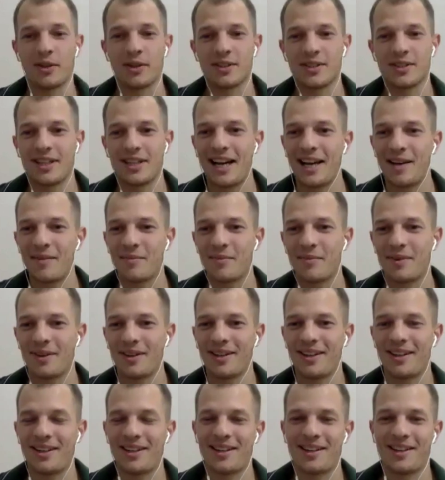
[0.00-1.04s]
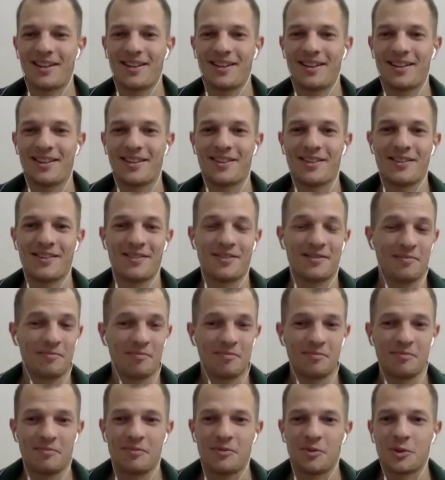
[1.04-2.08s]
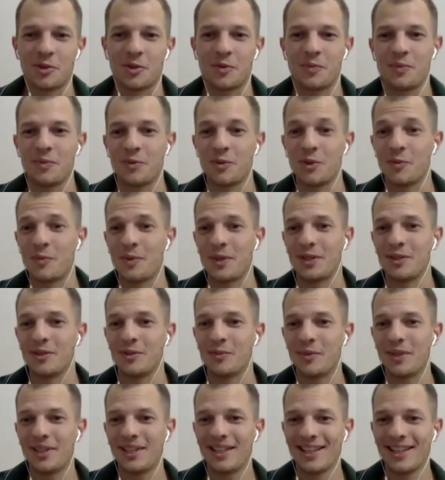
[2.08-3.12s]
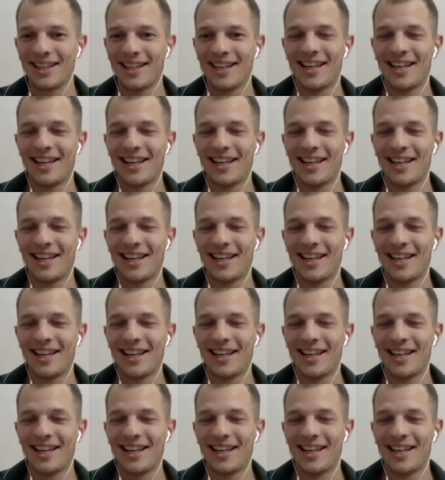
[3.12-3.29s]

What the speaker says: time to speak to me.